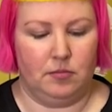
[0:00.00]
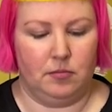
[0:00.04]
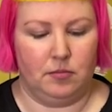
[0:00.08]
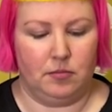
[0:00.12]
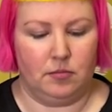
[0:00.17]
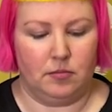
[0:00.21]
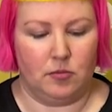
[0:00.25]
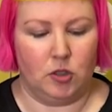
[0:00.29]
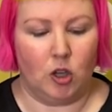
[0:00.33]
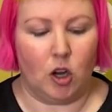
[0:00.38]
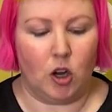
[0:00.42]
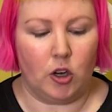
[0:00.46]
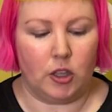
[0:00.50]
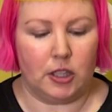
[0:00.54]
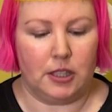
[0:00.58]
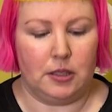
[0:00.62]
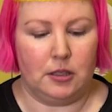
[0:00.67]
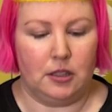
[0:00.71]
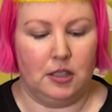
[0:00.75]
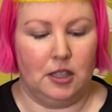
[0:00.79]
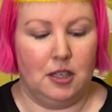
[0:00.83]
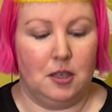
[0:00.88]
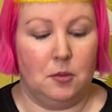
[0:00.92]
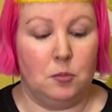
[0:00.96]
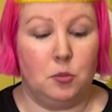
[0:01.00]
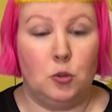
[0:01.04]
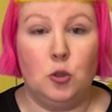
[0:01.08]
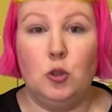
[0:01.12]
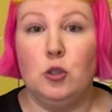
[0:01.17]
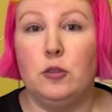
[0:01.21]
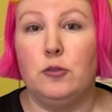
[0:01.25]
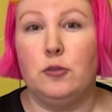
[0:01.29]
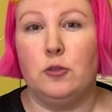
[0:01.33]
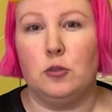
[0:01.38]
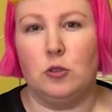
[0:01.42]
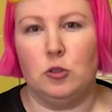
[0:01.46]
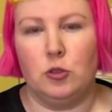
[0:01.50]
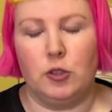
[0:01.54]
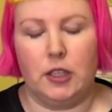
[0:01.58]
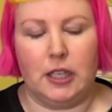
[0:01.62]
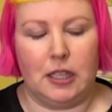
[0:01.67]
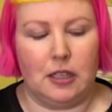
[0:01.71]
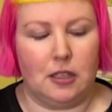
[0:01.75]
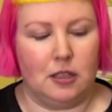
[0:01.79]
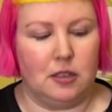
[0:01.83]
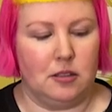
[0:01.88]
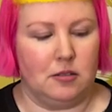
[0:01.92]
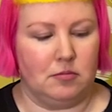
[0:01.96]
not only beautiful
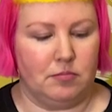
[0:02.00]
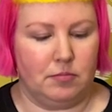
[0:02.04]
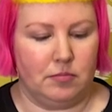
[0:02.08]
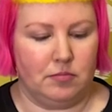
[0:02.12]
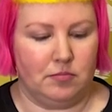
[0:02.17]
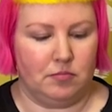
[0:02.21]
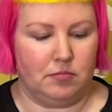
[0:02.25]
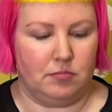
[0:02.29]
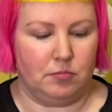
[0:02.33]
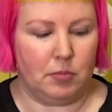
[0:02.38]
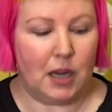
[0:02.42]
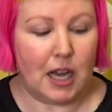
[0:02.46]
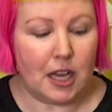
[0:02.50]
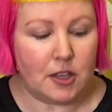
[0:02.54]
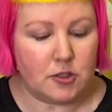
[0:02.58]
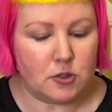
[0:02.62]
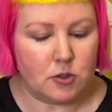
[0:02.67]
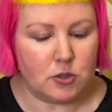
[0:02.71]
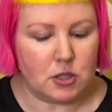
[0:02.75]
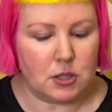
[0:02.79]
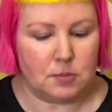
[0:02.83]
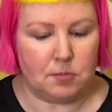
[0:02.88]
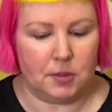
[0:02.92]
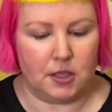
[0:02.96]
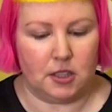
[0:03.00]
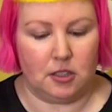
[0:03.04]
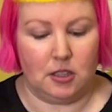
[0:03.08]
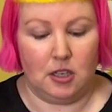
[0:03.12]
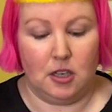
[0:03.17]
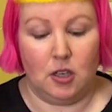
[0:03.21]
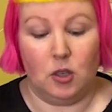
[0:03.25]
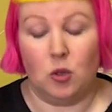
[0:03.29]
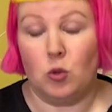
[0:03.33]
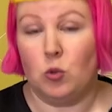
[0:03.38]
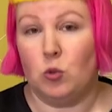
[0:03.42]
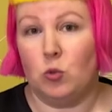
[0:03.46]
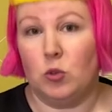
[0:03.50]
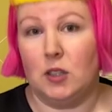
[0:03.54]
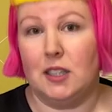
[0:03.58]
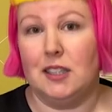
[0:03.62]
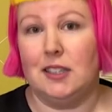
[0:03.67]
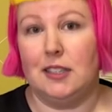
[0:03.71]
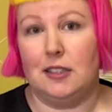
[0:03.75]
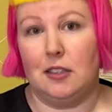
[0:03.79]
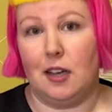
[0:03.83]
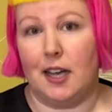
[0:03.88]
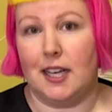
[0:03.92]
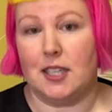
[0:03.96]
looking puzzles, but
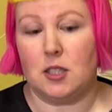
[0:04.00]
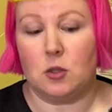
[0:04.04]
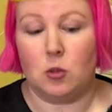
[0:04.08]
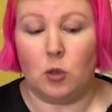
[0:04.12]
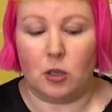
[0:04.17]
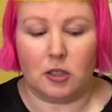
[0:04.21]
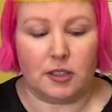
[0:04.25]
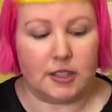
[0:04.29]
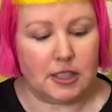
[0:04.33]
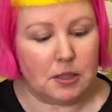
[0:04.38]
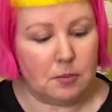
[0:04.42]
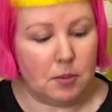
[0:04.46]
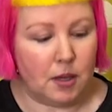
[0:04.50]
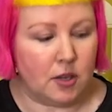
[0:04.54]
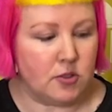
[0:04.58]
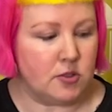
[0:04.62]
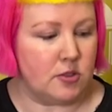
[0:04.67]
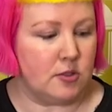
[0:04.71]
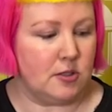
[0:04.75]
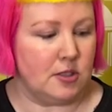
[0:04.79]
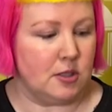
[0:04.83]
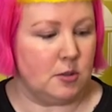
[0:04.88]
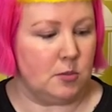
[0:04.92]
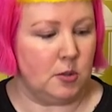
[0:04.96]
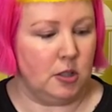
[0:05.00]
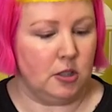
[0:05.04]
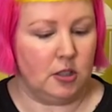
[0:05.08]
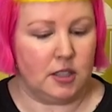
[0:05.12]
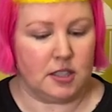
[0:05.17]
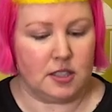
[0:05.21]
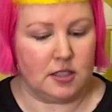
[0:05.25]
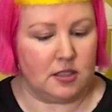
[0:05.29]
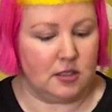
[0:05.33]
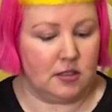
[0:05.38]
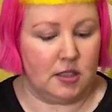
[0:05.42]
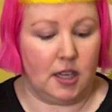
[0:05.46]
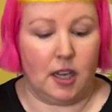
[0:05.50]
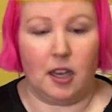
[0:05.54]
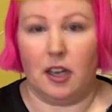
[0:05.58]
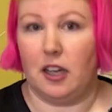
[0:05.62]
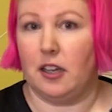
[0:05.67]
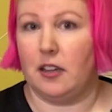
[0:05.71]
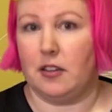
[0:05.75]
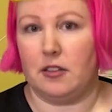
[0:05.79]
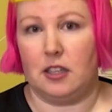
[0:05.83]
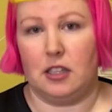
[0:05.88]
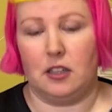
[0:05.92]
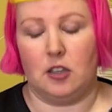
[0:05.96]
really nice quality puzzles as well. I
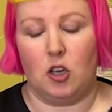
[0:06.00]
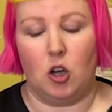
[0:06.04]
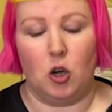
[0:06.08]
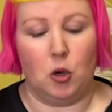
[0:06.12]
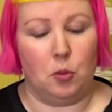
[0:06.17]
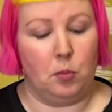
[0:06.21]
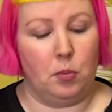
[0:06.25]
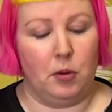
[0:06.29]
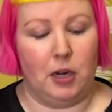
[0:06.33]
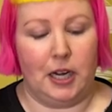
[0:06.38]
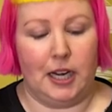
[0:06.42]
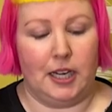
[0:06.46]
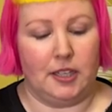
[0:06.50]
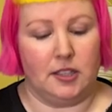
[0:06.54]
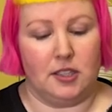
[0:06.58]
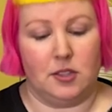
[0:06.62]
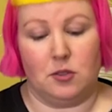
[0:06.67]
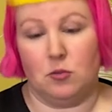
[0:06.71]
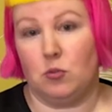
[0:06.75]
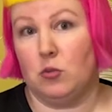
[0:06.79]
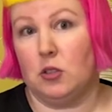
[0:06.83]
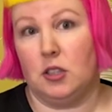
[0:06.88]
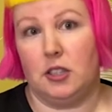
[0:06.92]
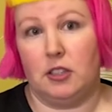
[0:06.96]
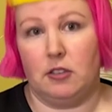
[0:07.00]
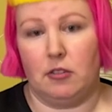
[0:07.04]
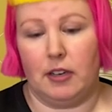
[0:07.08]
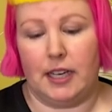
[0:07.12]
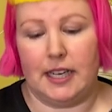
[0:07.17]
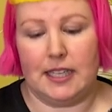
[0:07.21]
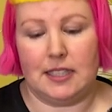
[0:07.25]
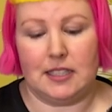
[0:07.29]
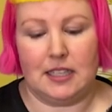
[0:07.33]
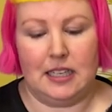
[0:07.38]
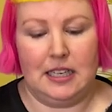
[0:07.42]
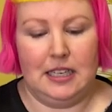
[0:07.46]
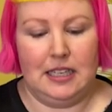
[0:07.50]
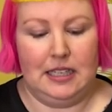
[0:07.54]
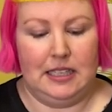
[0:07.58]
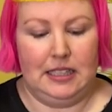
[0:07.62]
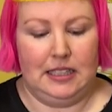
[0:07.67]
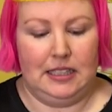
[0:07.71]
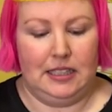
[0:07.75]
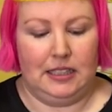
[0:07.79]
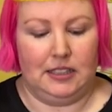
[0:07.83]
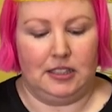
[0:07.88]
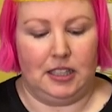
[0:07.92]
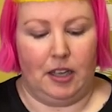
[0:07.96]
think the whole brand is really great.
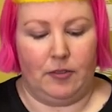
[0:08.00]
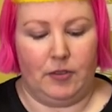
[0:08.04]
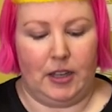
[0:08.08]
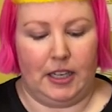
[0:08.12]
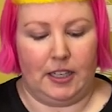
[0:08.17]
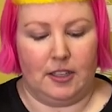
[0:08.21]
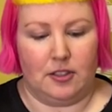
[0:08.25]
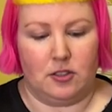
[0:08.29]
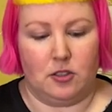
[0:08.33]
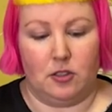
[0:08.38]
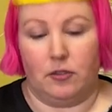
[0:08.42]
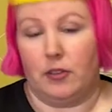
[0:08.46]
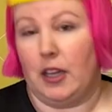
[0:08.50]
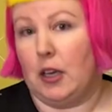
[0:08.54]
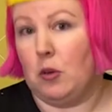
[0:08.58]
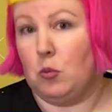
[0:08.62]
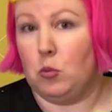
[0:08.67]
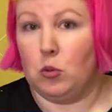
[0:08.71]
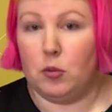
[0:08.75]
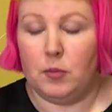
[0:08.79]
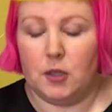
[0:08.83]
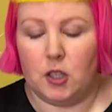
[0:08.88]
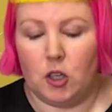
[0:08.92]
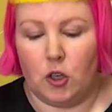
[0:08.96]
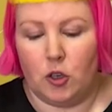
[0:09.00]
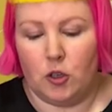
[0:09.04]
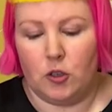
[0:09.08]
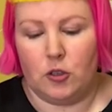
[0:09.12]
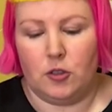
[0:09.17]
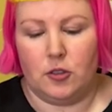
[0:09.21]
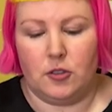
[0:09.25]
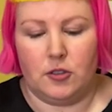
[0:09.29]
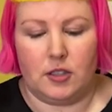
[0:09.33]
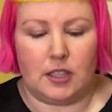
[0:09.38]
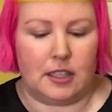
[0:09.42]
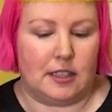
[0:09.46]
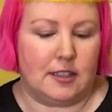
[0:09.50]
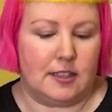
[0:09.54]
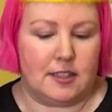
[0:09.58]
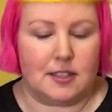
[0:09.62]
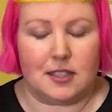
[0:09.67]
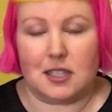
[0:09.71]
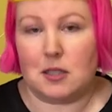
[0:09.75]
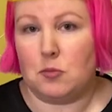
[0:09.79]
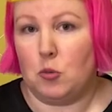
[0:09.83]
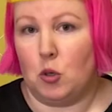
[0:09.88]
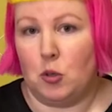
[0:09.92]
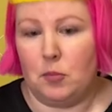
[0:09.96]
Love that it's sort of like woman owned and it's
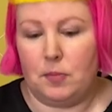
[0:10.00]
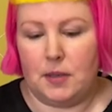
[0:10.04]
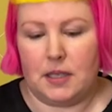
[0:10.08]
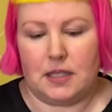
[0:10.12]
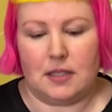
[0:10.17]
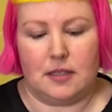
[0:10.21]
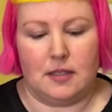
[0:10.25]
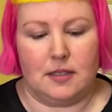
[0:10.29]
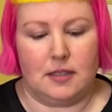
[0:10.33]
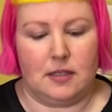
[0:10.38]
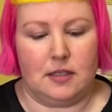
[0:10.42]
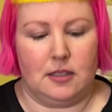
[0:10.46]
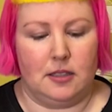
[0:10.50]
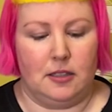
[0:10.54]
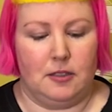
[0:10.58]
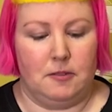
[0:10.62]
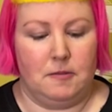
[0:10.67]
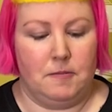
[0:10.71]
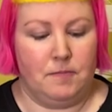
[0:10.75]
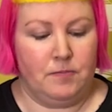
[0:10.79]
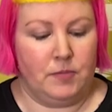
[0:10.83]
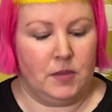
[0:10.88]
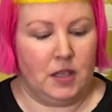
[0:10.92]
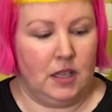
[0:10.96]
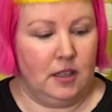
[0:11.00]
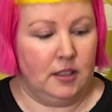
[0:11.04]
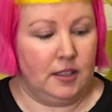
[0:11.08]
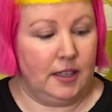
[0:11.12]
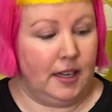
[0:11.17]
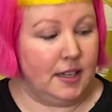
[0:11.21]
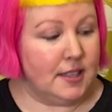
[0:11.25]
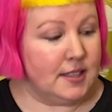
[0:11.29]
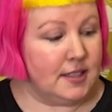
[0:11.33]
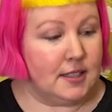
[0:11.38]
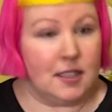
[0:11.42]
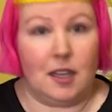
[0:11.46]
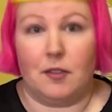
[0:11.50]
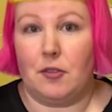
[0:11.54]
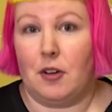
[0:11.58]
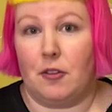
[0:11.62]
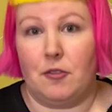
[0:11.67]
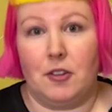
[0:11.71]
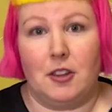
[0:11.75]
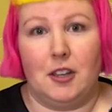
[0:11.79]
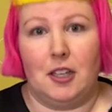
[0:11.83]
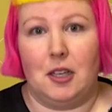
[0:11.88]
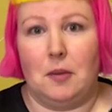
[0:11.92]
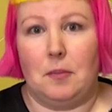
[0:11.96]
a small business, and yeah, just love
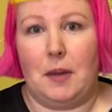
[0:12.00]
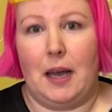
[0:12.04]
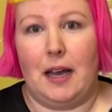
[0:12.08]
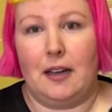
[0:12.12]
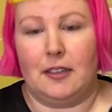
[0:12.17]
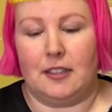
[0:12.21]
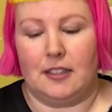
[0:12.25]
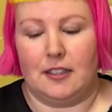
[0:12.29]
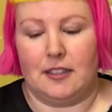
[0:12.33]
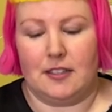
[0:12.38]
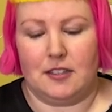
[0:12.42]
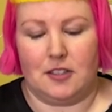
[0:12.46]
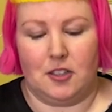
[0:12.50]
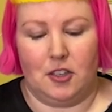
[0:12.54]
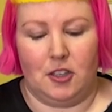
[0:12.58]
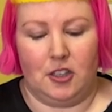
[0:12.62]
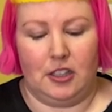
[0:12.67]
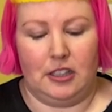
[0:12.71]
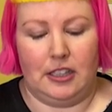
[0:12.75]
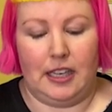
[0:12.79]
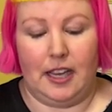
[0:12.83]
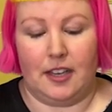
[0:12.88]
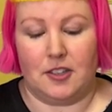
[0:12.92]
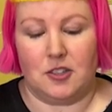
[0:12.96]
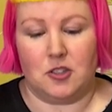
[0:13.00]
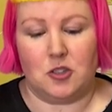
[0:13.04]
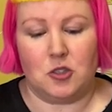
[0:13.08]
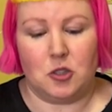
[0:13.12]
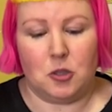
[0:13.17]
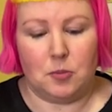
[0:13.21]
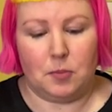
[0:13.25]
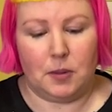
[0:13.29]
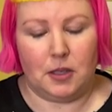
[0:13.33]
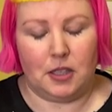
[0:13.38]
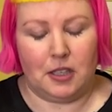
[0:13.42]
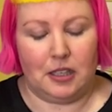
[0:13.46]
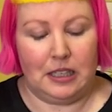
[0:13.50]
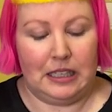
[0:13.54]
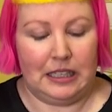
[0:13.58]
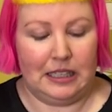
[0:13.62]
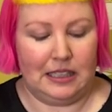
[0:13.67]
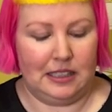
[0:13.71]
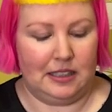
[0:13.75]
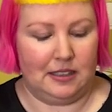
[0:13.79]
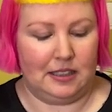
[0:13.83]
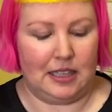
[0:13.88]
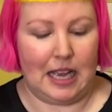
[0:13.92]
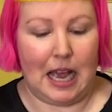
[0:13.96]
everything about it. So yeah, super
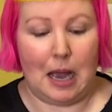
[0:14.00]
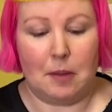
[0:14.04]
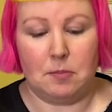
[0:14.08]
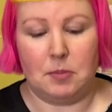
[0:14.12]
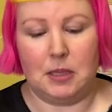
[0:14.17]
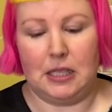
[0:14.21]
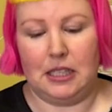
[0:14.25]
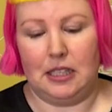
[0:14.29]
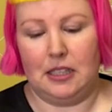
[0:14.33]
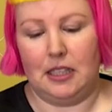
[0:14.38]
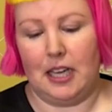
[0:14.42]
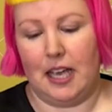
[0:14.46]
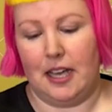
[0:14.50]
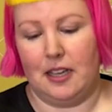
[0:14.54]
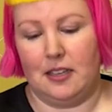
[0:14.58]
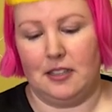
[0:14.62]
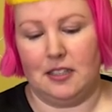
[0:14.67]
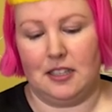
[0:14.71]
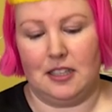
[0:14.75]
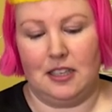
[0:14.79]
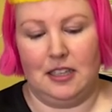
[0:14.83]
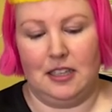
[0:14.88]
happy and